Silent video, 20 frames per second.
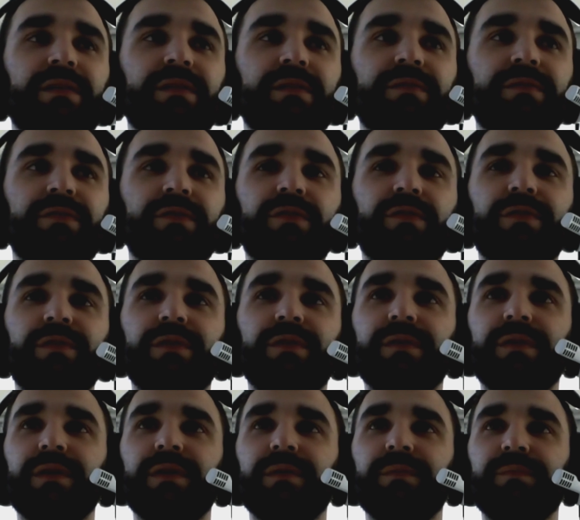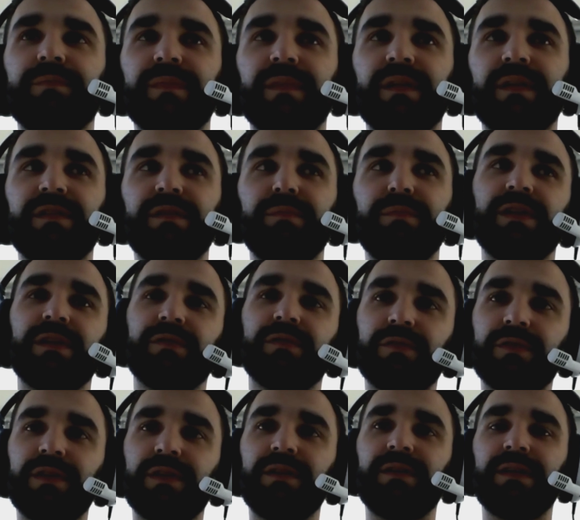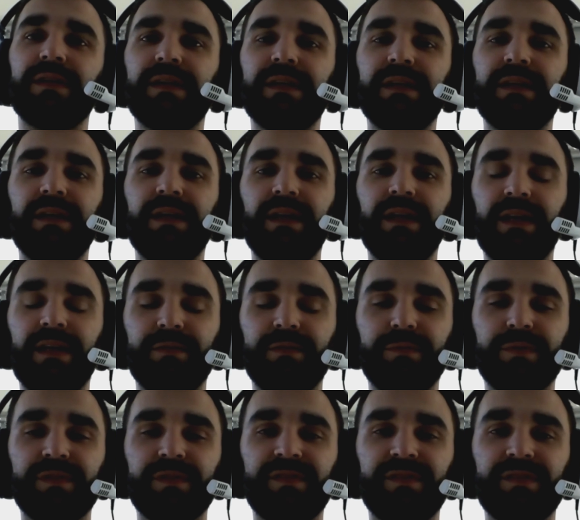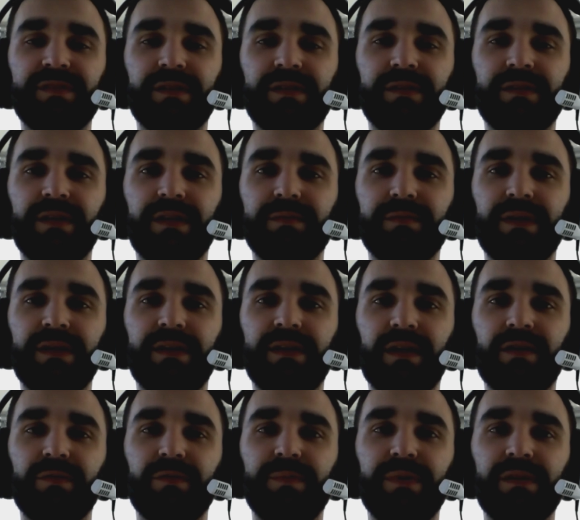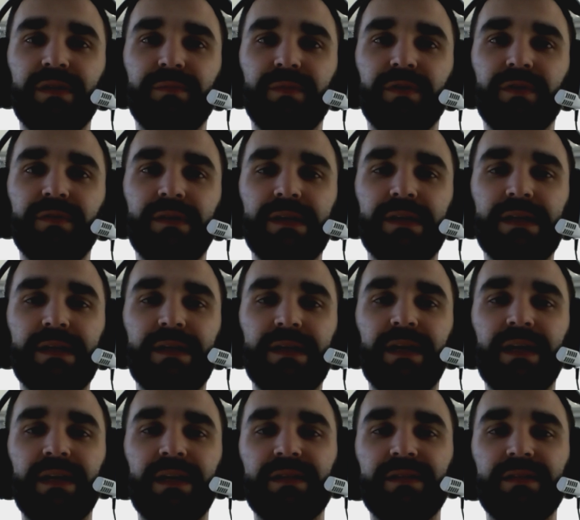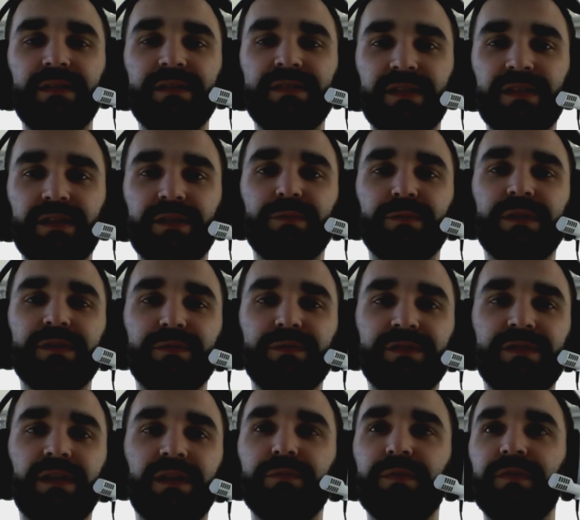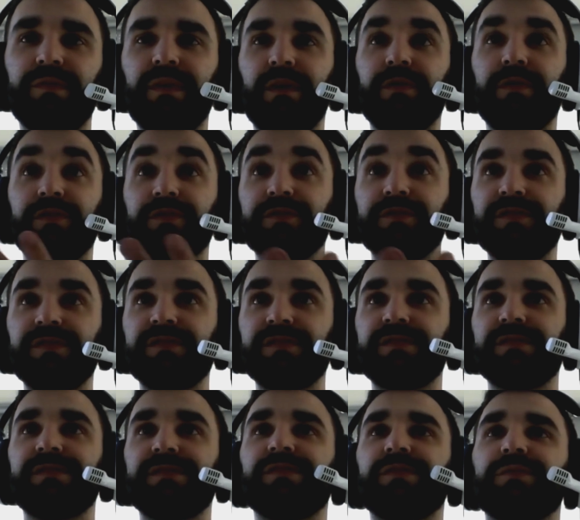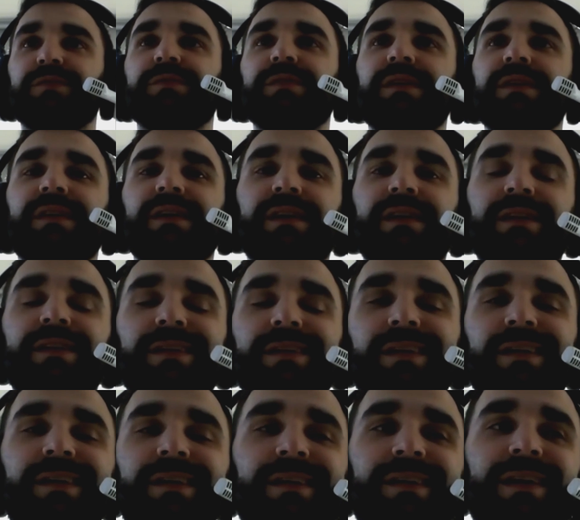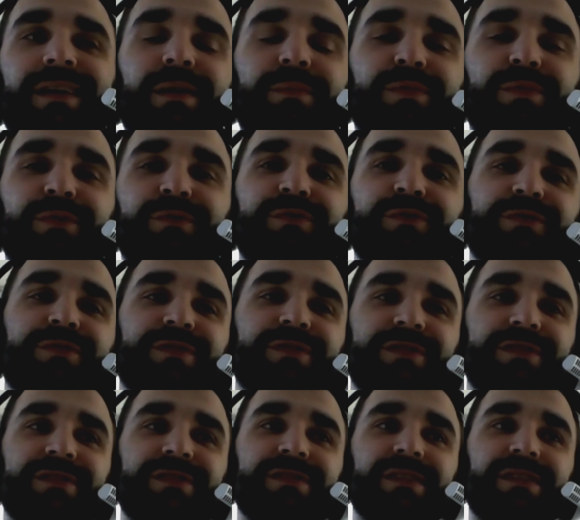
for let's say me and Olga, and it was done by Jakub Pilimon, and the second one was done with our users. So a couple of users,